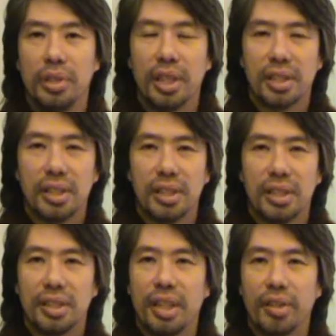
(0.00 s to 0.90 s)
Justice
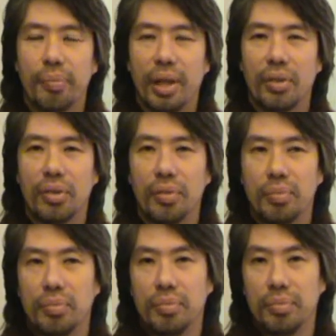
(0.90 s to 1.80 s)
is not about
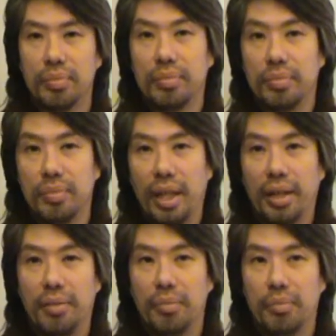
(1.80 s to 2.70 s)

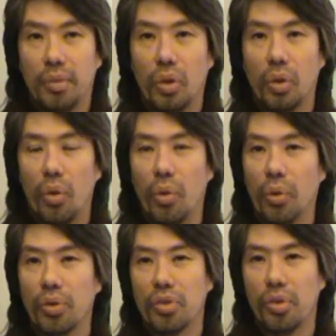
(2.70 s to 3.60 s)
yeah,
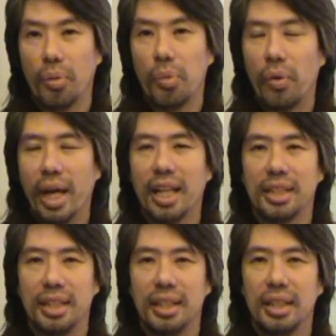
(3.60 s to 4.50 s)
laws or
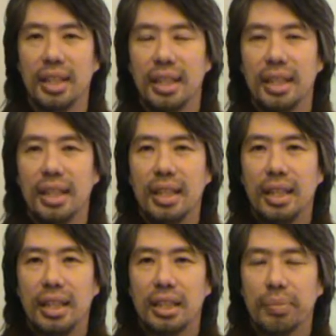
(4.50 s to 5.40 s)
morality.
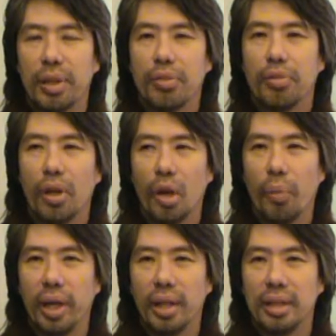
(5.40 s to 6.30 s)
It's about
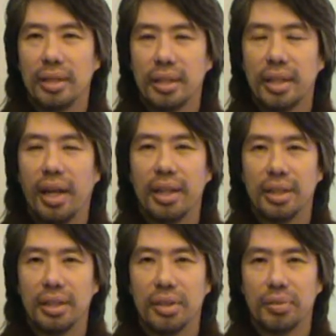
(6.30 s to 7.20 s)
following the
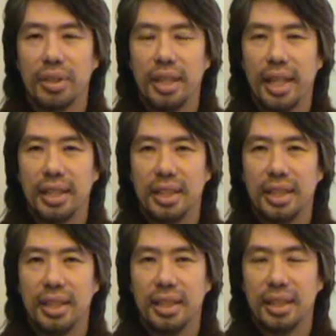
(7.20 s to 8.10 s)
guidance of the
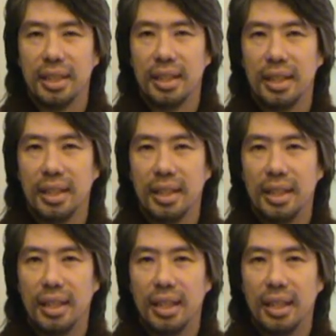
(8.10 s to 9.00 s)
deity.
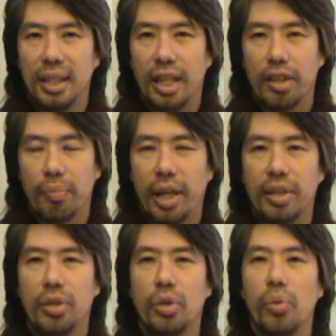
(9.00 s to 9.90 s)
And by
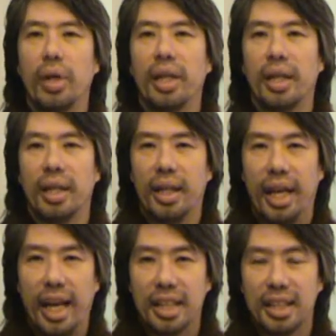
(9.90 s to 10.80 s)
doing,
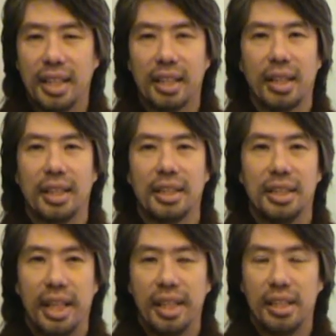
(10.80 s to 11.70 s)
acting like the
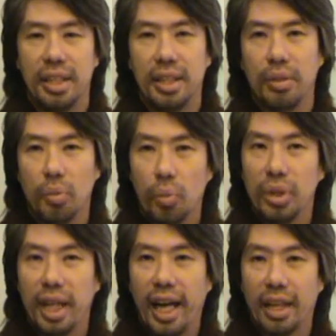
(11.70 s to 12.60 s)
deity
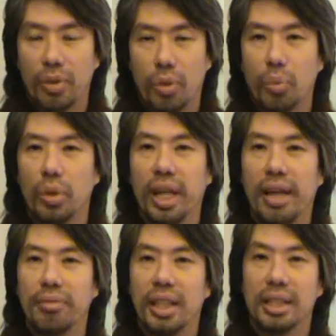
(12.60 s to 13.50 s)
would act or would
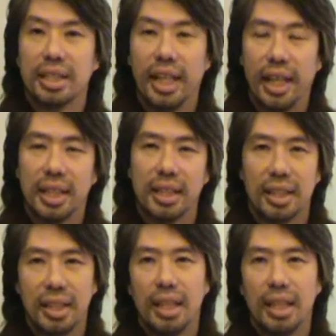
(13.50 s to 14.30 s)
have us act,